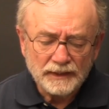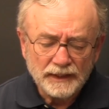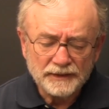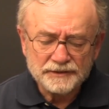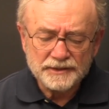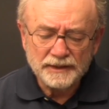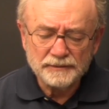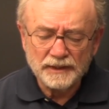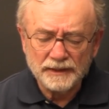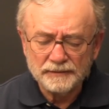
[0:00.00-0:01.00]
At the same
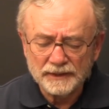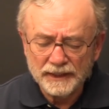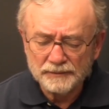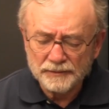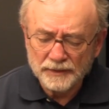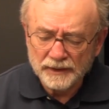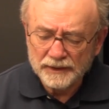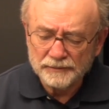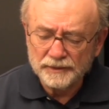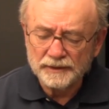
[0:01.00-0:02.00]
time, the Labour Party
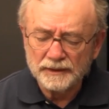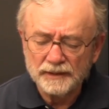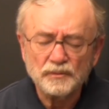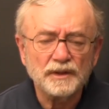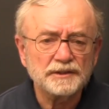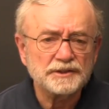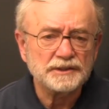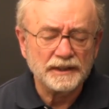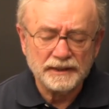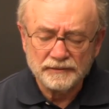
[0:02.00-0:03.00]
in Britain had won a
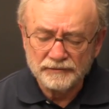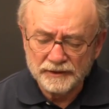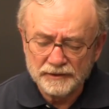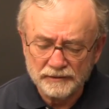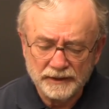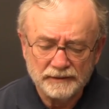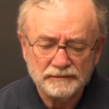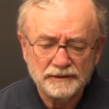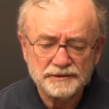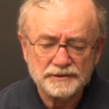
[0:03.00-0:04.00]
stunning victory.
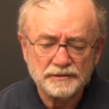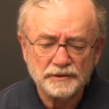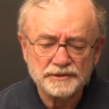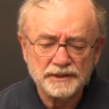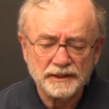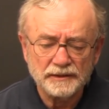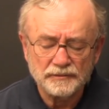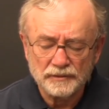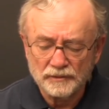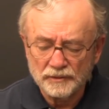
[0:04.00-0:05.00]
This is, of course, the end of
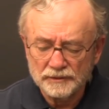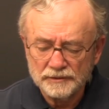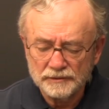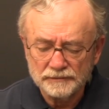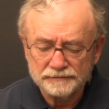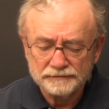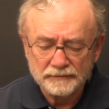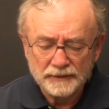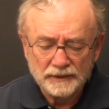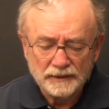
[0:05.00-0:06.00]
World War II.
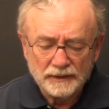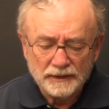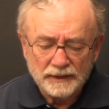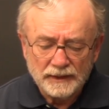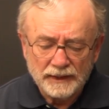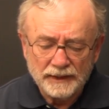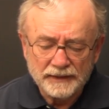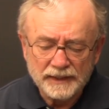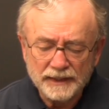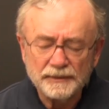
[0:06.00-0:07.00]
And
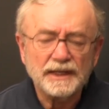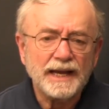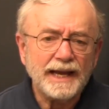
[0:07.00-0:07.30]
the Clement